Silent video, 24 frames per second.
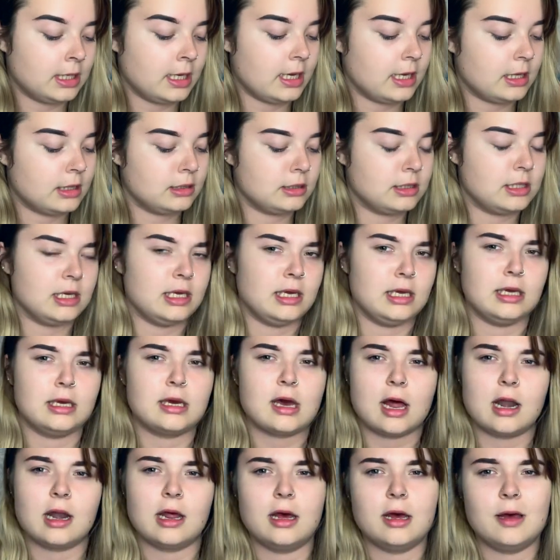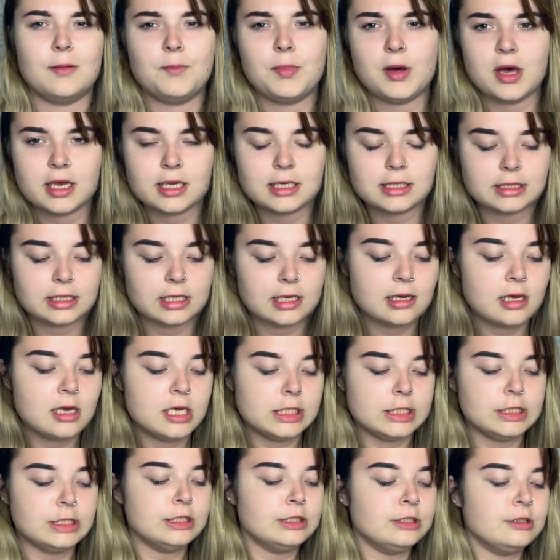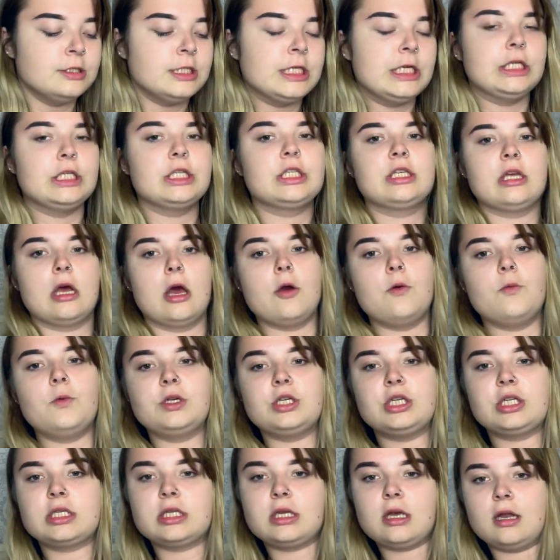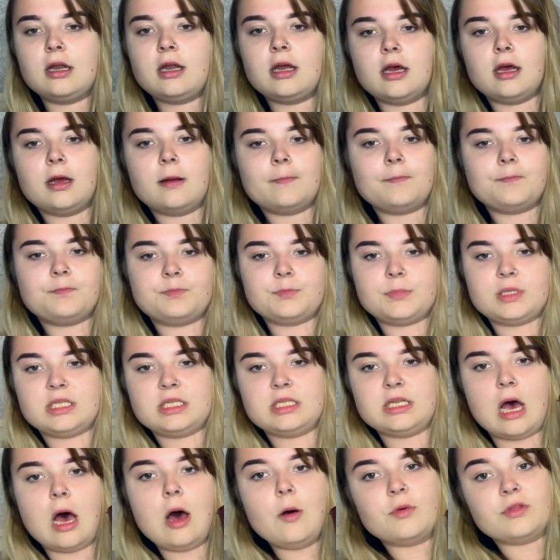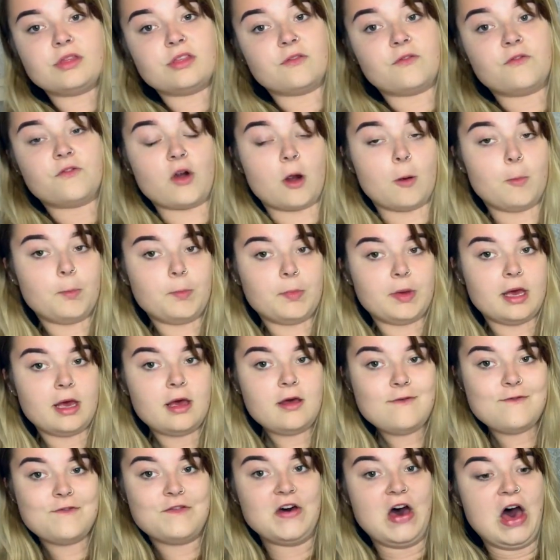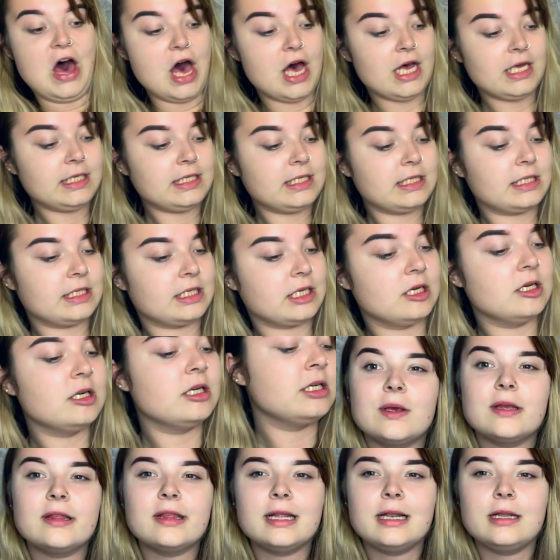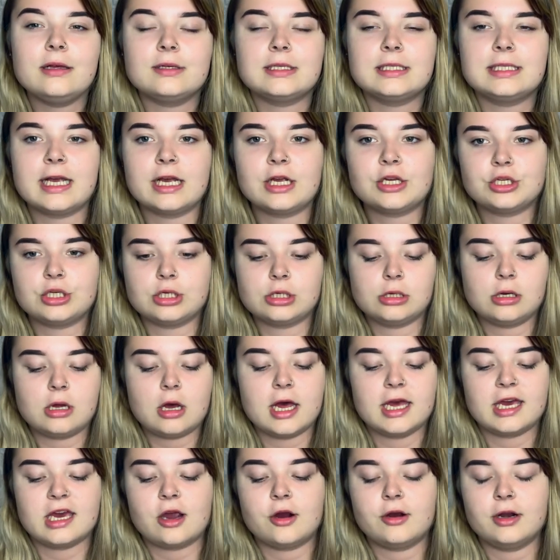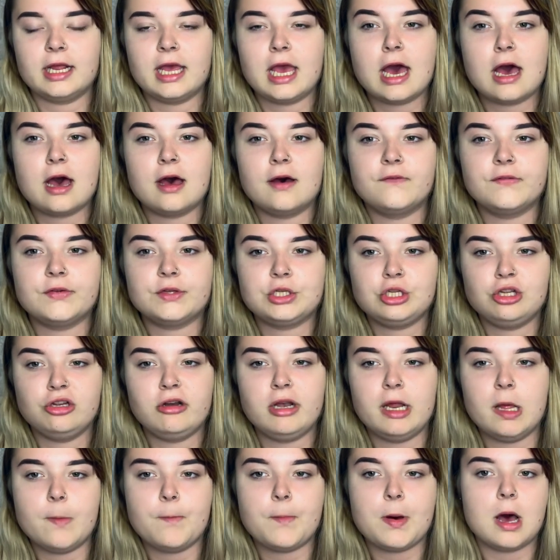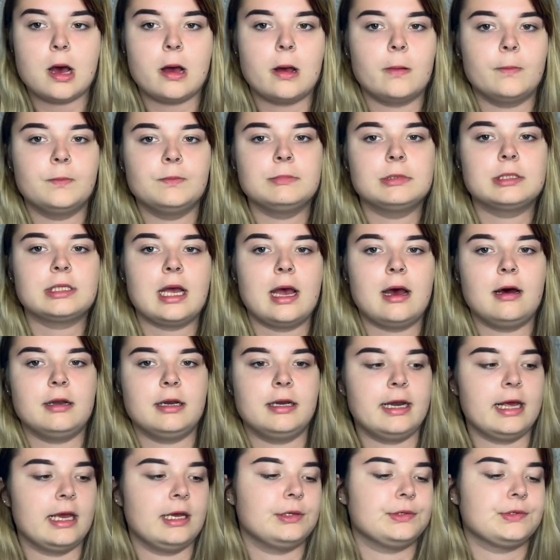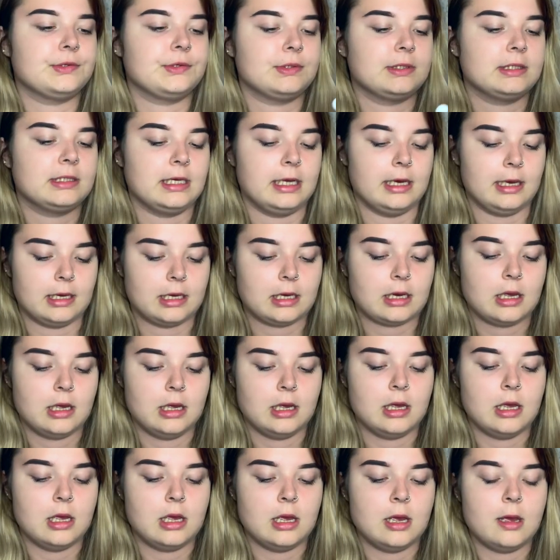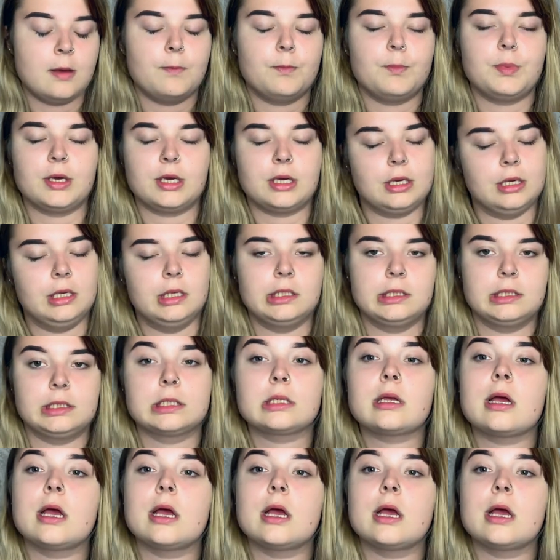it in the colour burgundy. So we're just gonna start with the front bit first. In the little section, I currently have two lip balms and a nasal stick because